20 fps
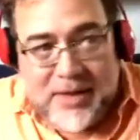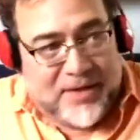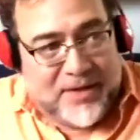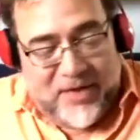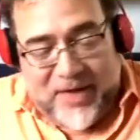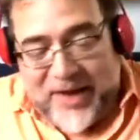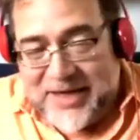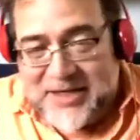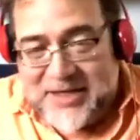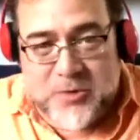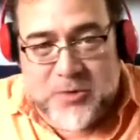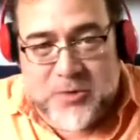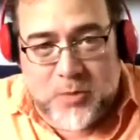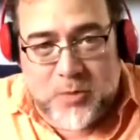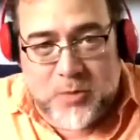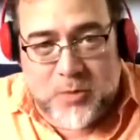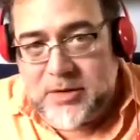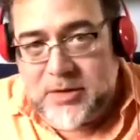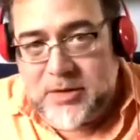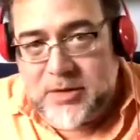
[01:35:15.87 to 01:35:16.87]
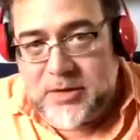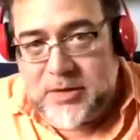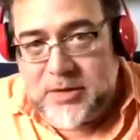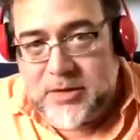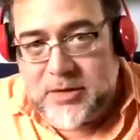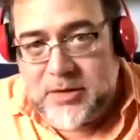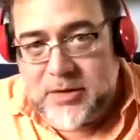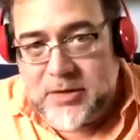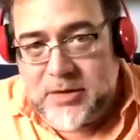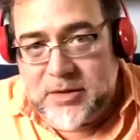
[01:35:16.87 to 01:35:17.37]
That's what they're
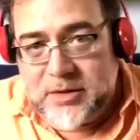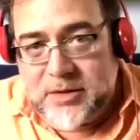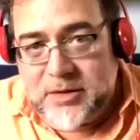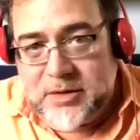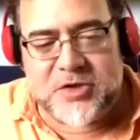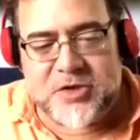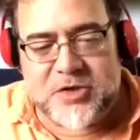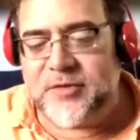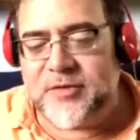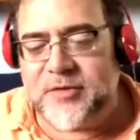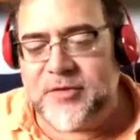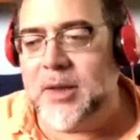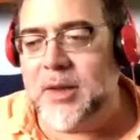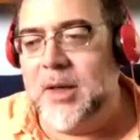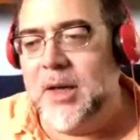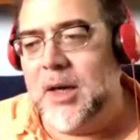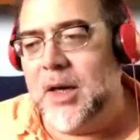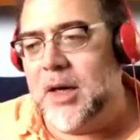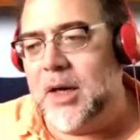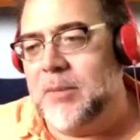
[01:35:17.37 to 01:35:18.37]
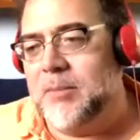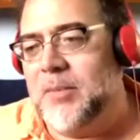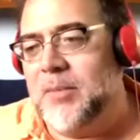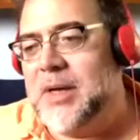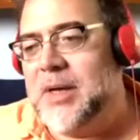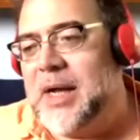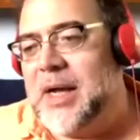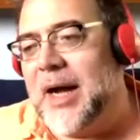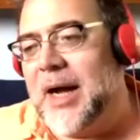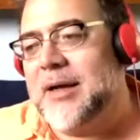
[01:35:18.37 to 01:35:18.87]
serving.
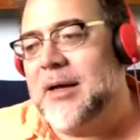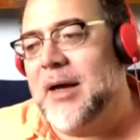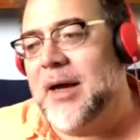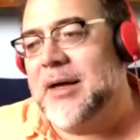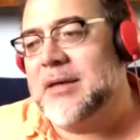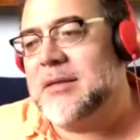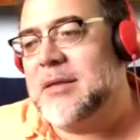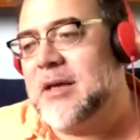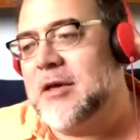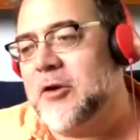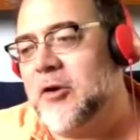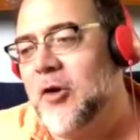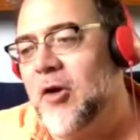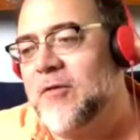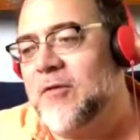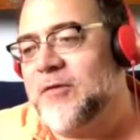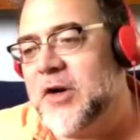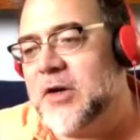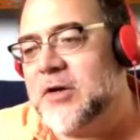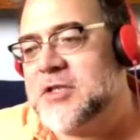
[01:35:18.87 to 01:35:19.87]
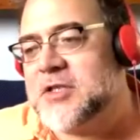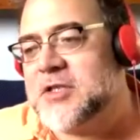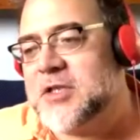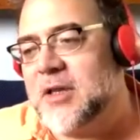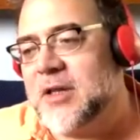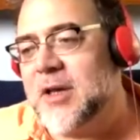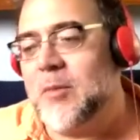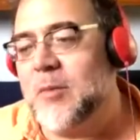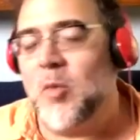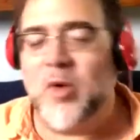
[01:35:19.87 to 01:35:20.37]
I think in all fairness
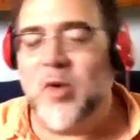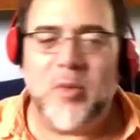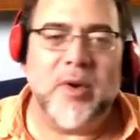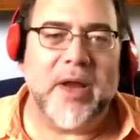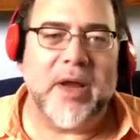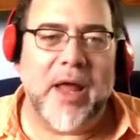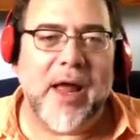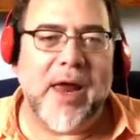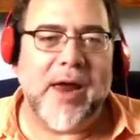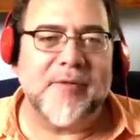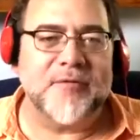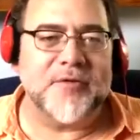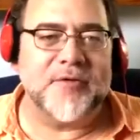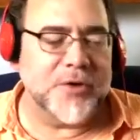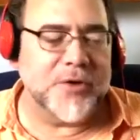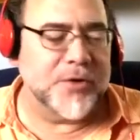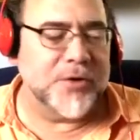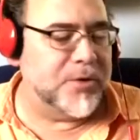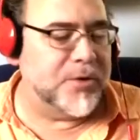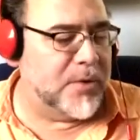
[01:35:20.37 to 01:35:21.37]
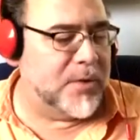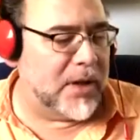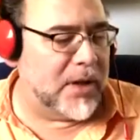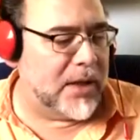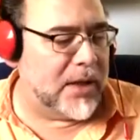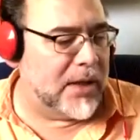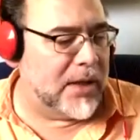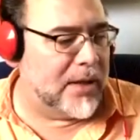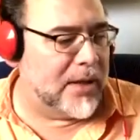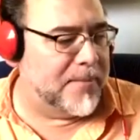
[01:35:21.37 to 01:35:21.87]
to them, we would have to
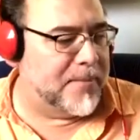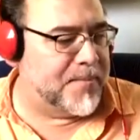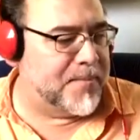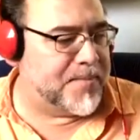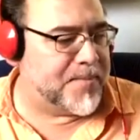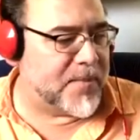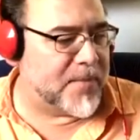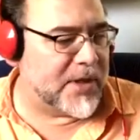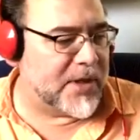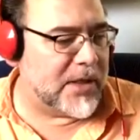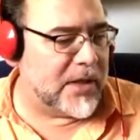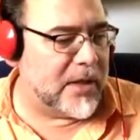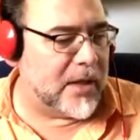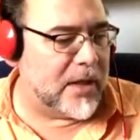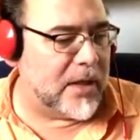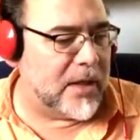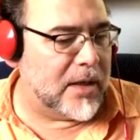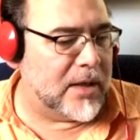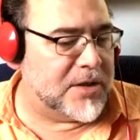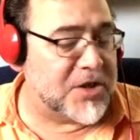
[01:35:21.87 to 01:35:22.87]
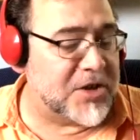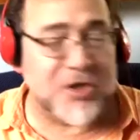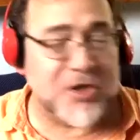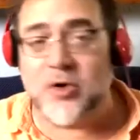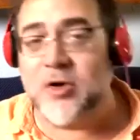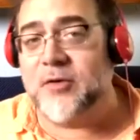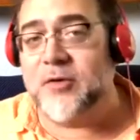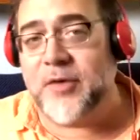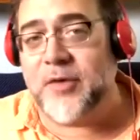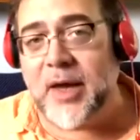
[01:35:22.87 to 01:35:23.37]

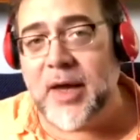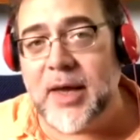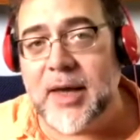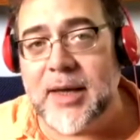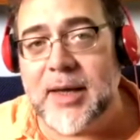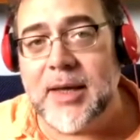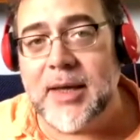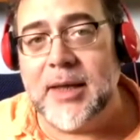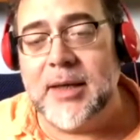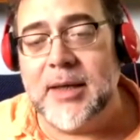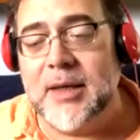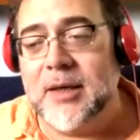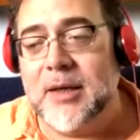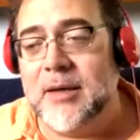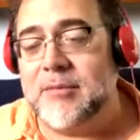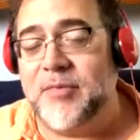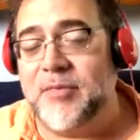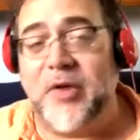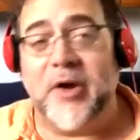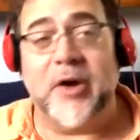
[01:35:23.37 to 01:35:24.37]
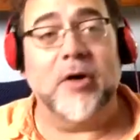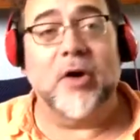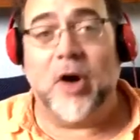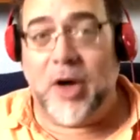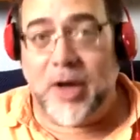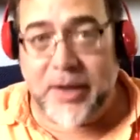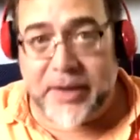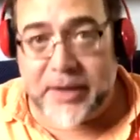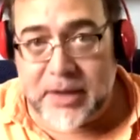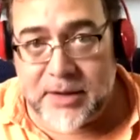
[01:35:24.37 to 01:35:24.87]
survey
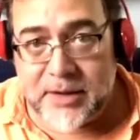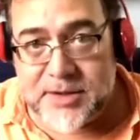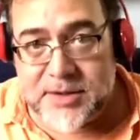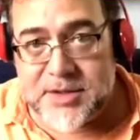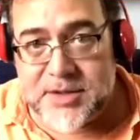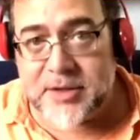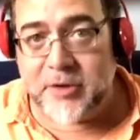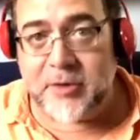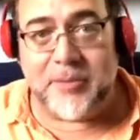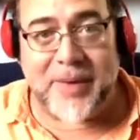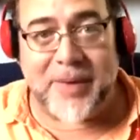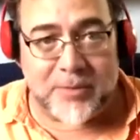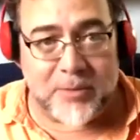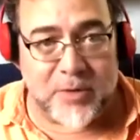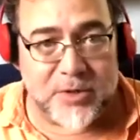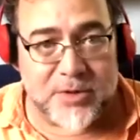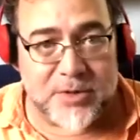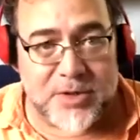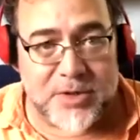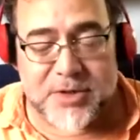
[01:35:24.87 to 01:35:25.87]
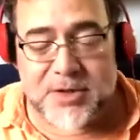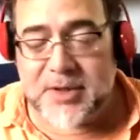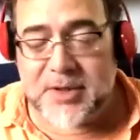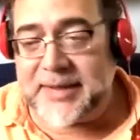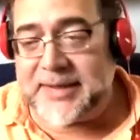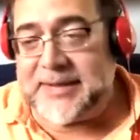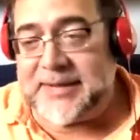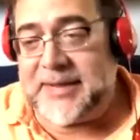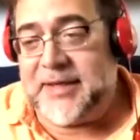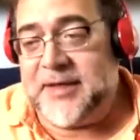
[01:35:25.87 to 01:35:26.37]
their audience, their members.
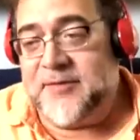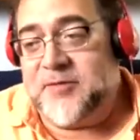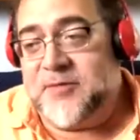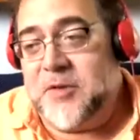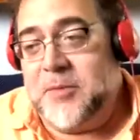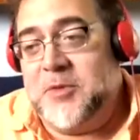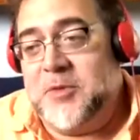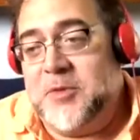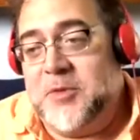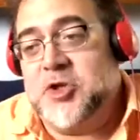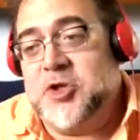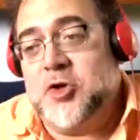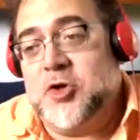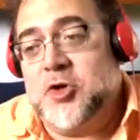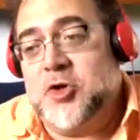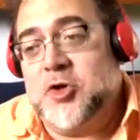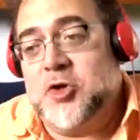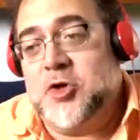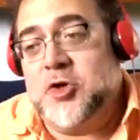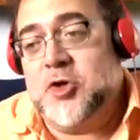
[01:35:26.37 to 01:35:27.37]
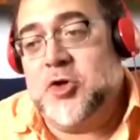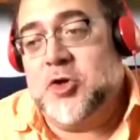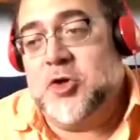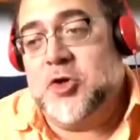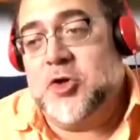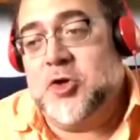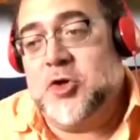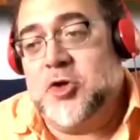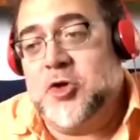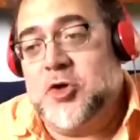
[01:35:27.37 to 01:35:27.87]
And if the majority of them
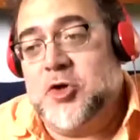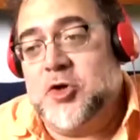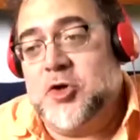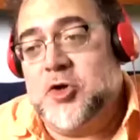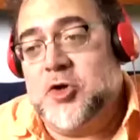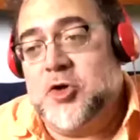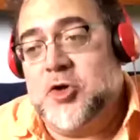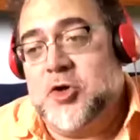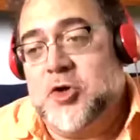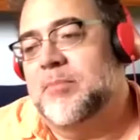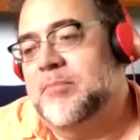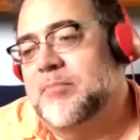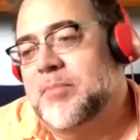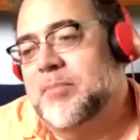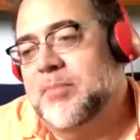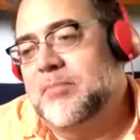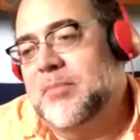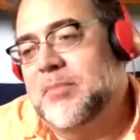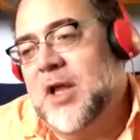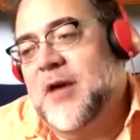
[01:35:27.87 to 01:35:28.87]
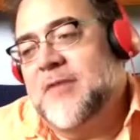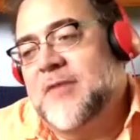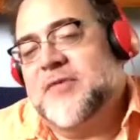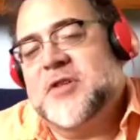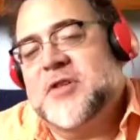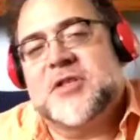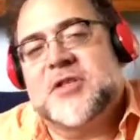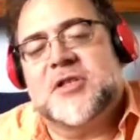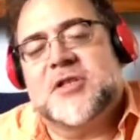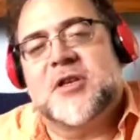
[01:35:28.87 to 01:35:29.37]
said, yeah, we
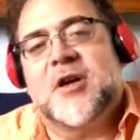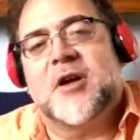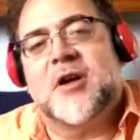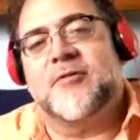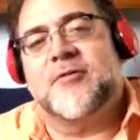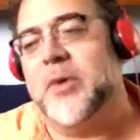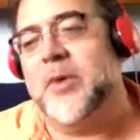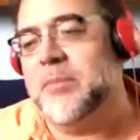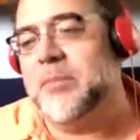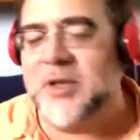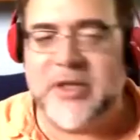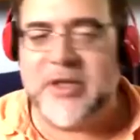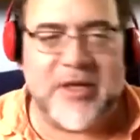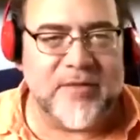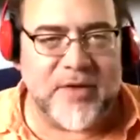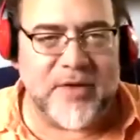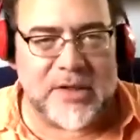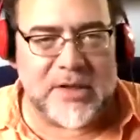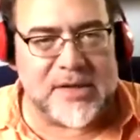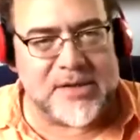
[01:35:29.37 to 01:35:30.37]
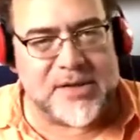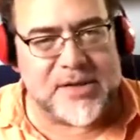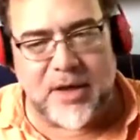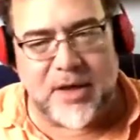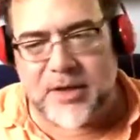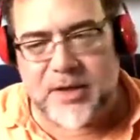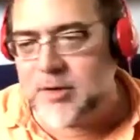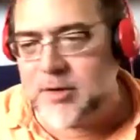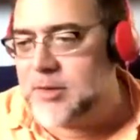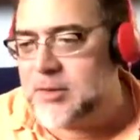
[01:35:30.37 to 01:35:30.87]
love this stuff, we believe
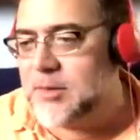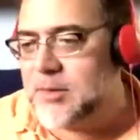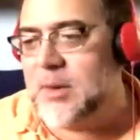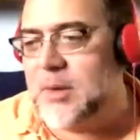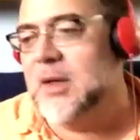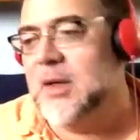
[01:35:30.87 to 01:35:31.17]
Elizondo,